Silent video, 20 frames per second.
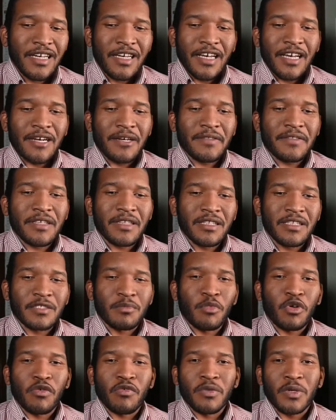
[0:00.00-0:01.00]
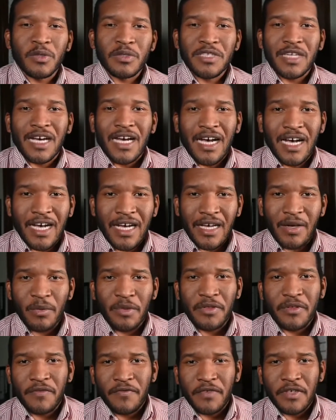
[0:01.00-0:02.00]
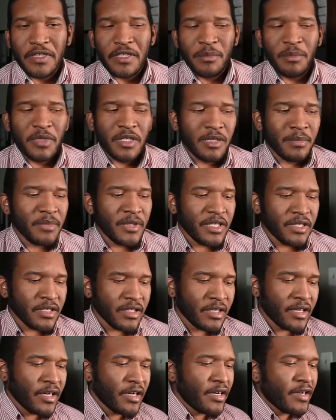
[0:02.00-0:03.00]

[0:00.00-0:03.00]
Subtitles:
Everything looks more real to eye with the 50mm